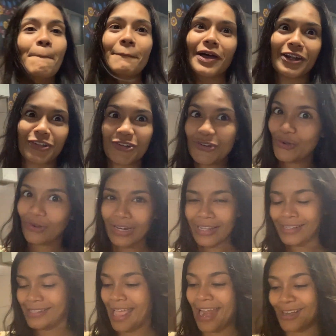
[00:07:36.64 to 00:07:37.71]
But no
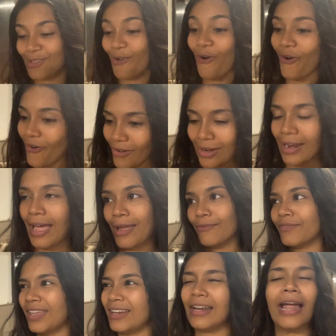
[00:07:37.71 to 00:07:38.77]
leaks at all. I'm
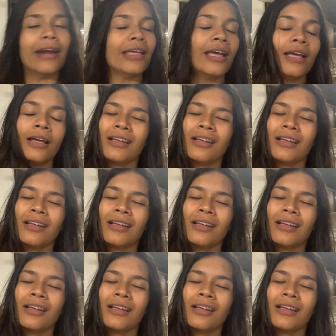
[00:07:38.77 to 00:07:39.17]
very glad.